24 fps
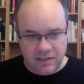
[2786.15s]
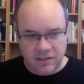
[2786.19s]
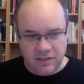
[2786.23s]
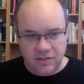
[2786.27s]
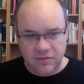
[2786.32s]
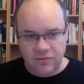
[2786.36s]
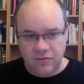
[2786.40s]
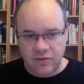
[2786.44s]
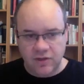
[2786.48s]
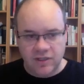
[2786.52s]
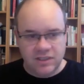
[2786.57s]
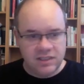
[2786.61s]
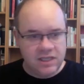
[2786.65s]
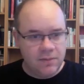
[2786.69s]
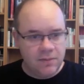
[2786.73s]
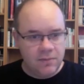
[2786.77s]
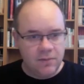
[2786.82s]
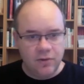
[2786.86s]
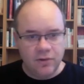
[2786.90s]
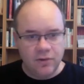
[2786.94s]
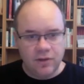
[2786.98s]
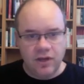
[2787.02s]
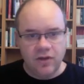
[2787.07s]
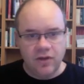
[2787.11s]
So for example,
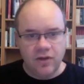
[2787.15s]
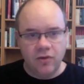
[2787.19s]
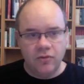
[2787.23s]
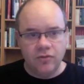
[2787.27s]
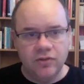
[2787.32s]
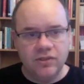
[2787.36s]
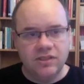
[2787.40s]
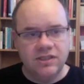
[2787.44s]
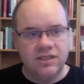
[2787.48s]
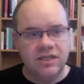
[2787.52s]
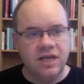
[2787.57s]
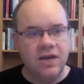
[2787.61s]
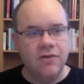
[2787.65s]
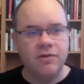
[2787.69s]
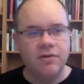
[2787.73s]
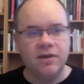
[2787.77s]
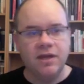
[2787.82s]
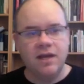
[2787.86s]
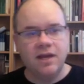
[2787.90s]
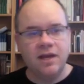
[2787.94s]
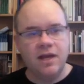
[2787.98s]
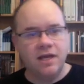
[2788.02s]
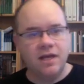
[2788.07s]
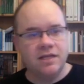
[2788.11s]
you can go Siri
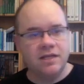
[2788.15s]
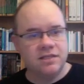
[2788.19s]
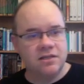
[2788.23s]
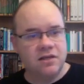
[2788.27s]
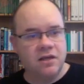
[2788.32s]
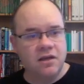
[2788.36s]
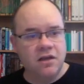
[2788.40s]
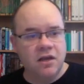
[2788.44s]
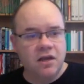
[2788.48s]
and ask